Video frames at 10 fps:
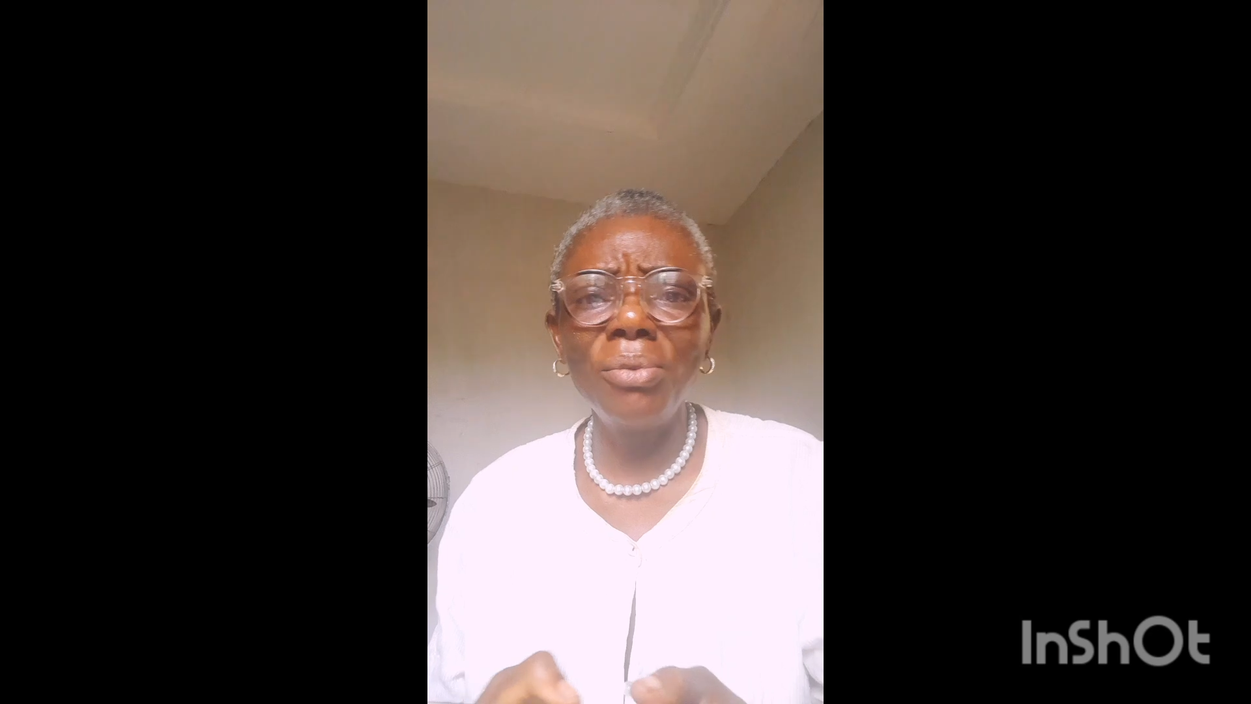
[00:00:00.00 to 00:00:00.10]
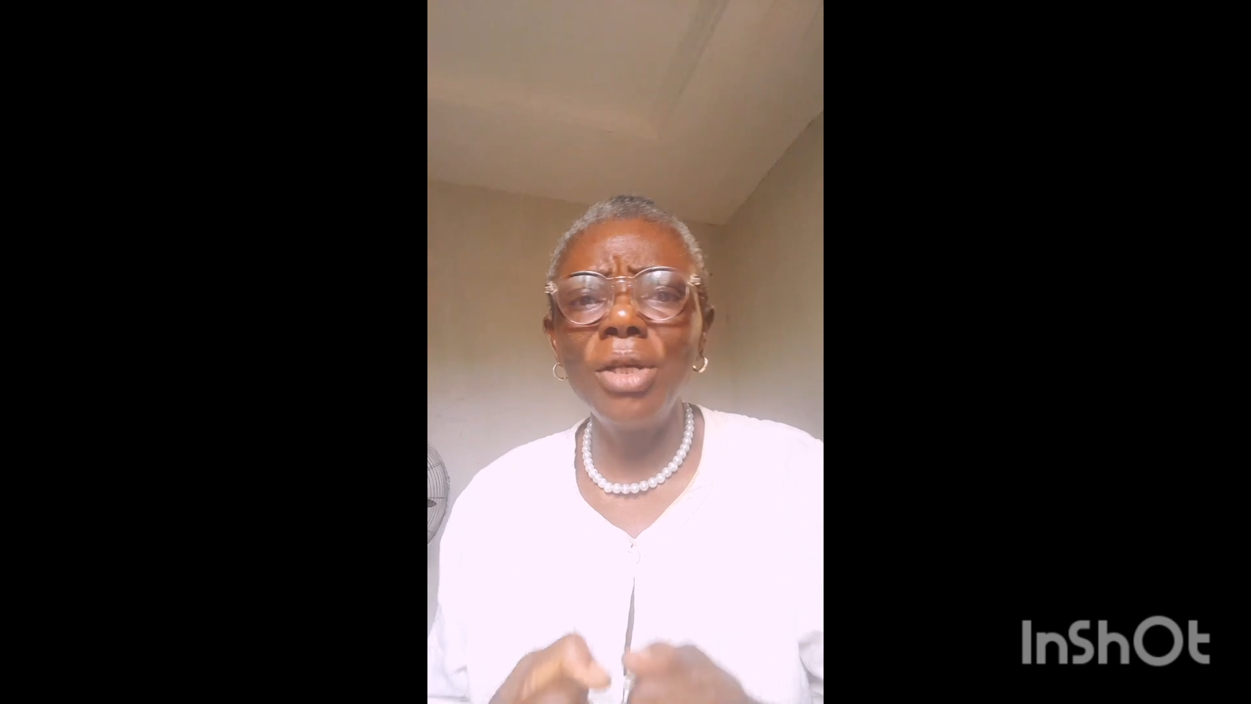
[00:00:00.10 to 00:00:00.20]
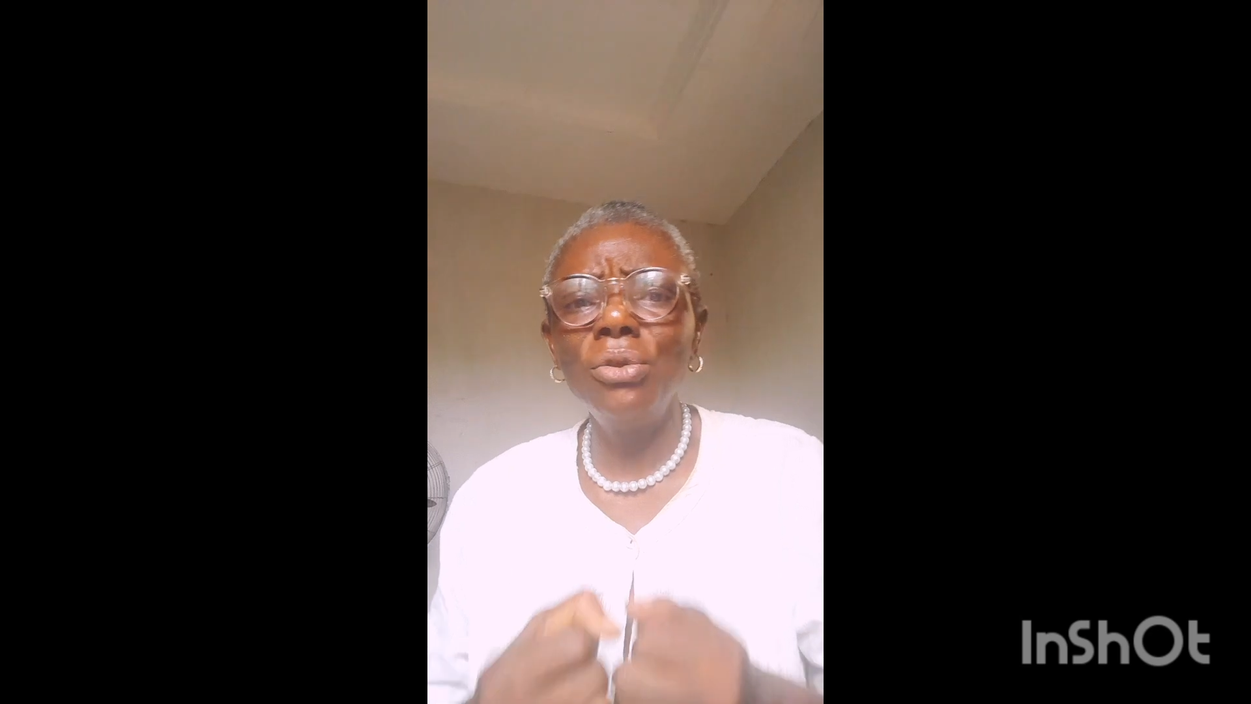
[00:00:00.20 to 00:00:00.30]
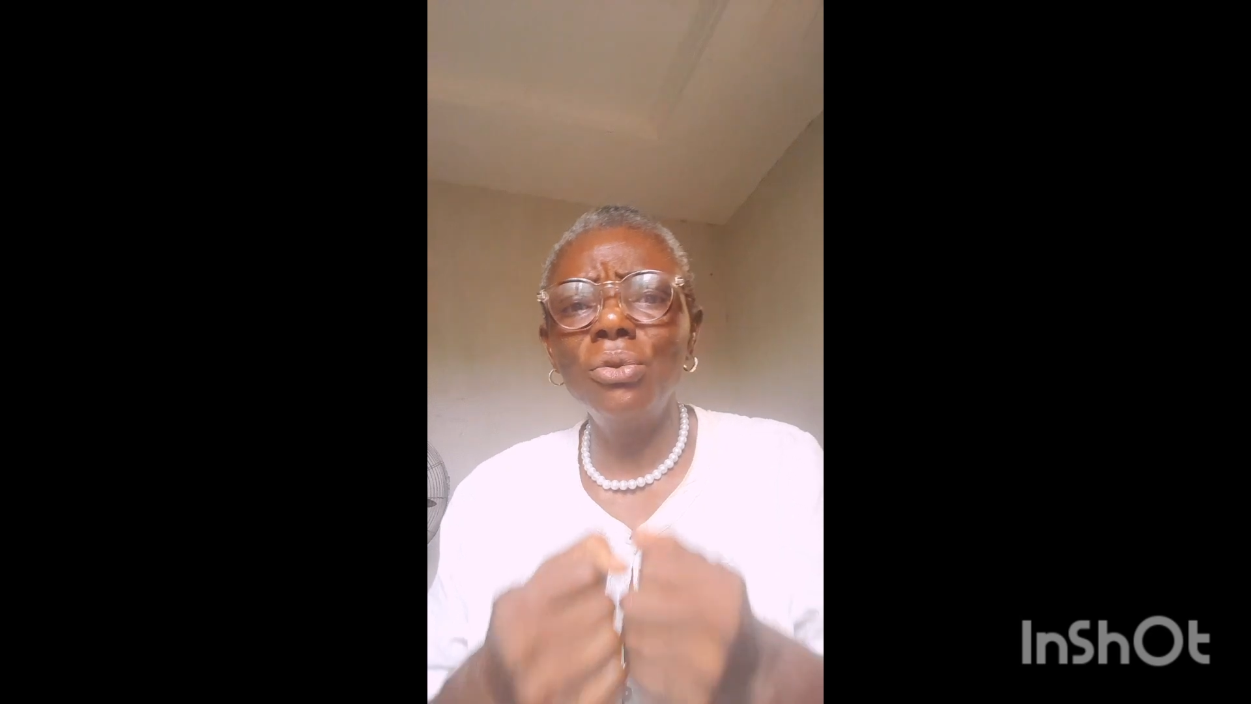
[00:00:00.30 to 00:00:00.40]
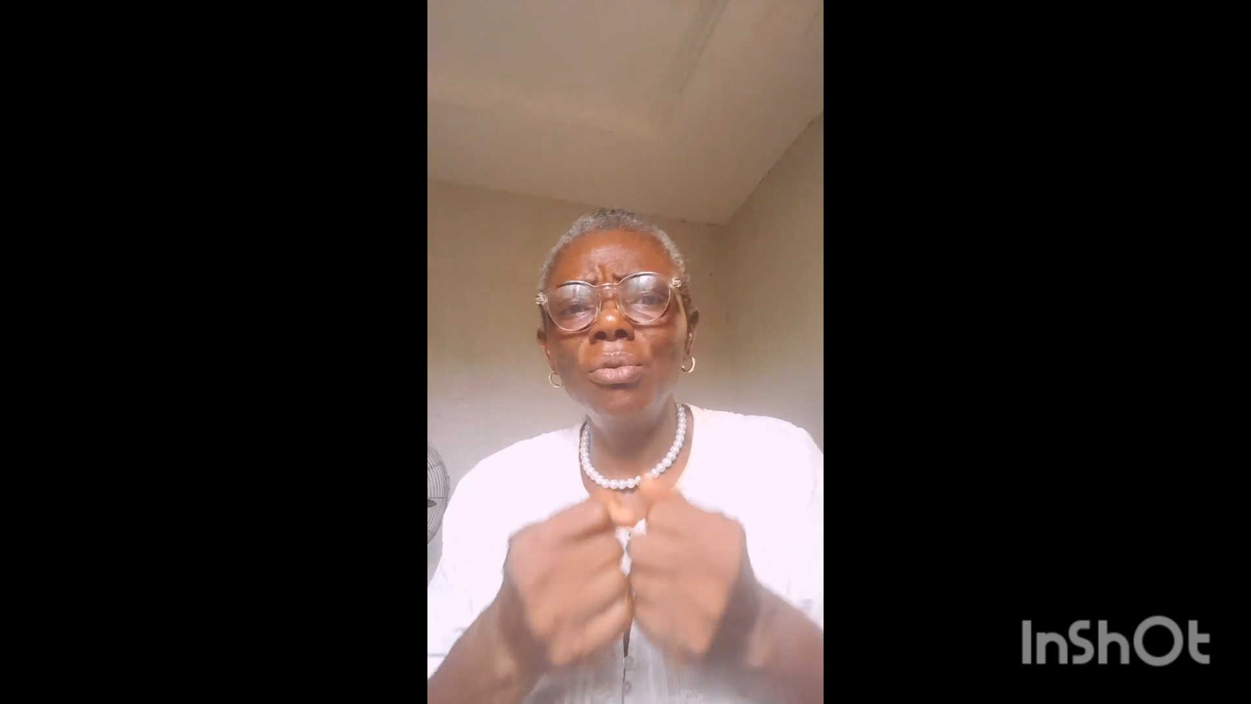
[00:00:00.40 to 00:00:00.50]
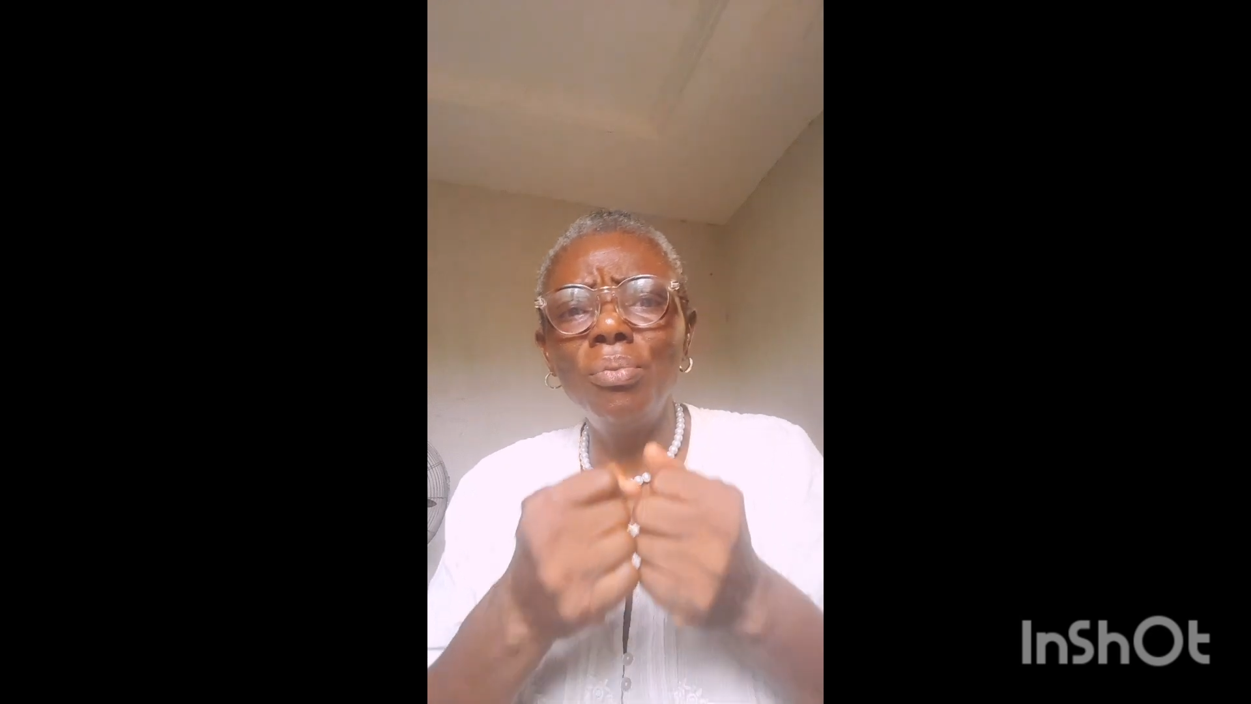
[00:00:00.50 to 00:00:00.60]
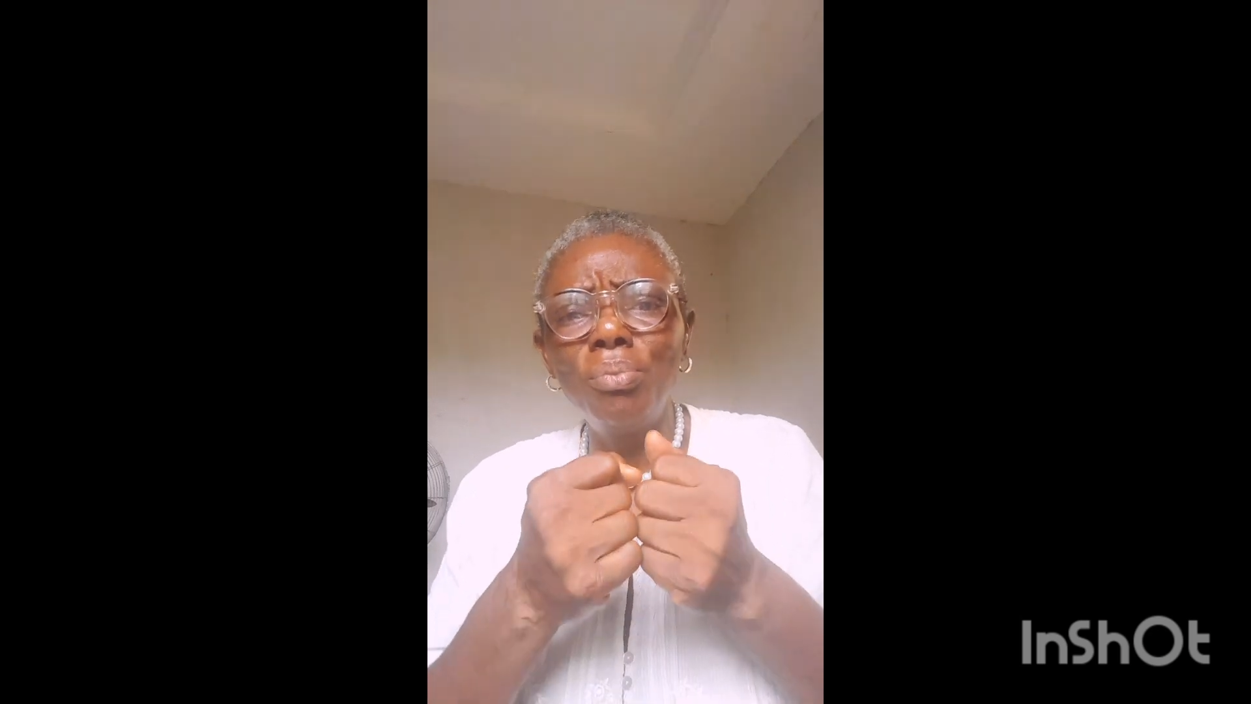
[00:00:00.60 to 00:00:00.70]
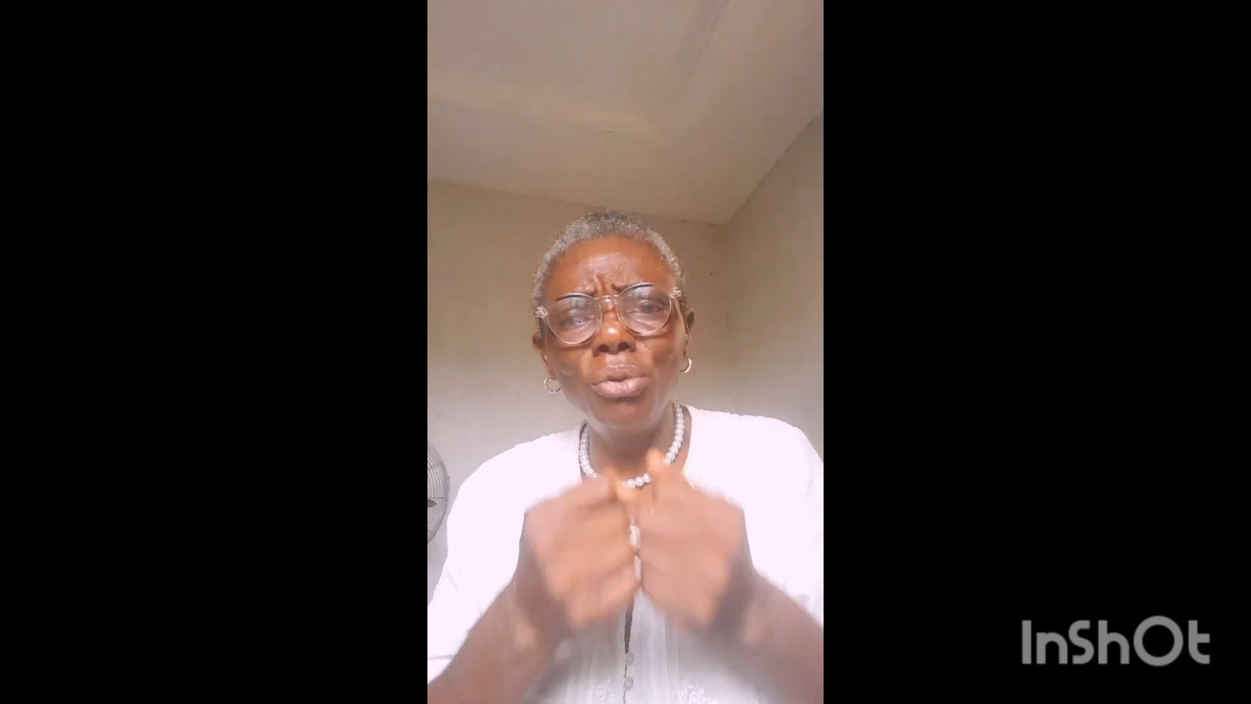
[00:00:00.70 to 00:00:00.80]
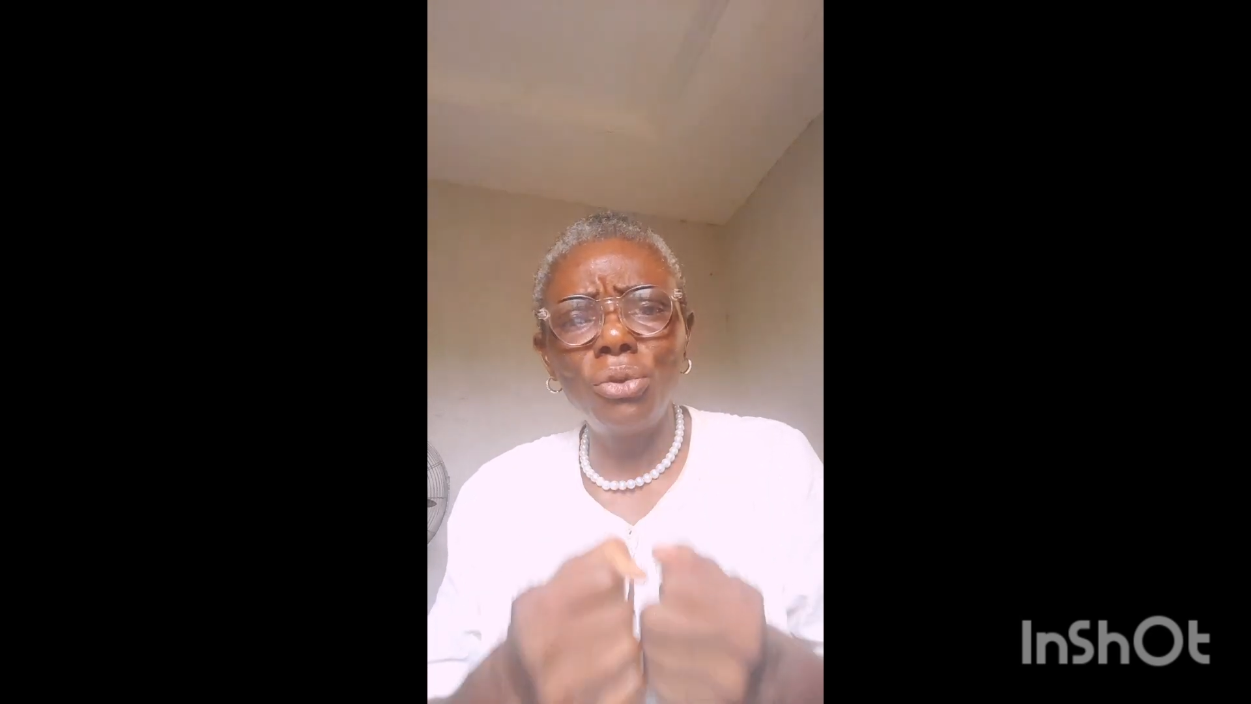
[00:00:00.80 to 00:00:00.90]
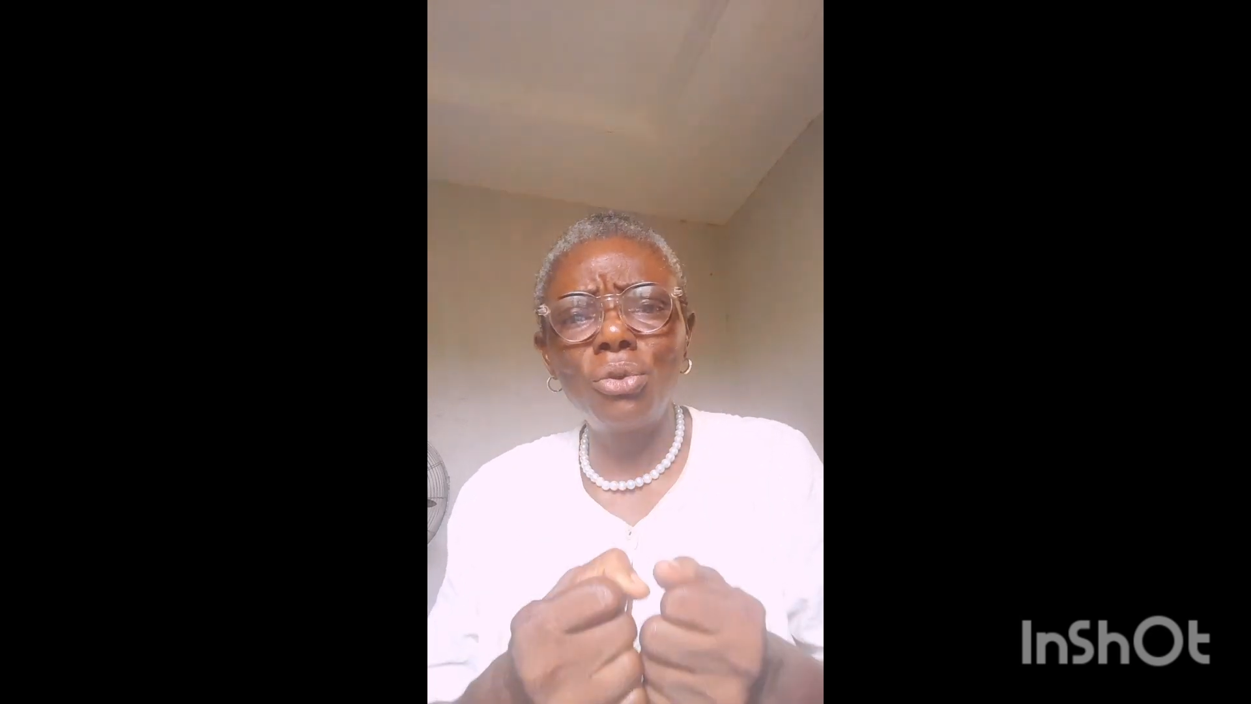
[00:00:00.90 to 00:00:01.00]
When
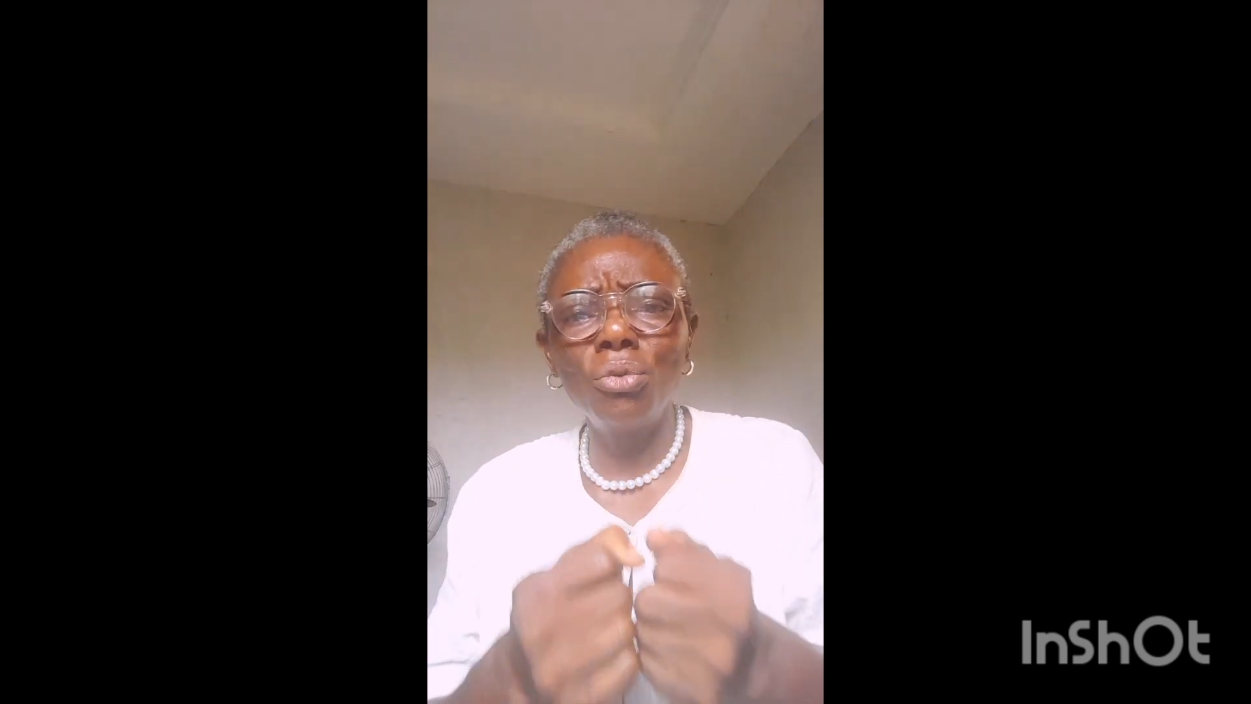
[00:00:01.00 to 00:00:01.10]
you put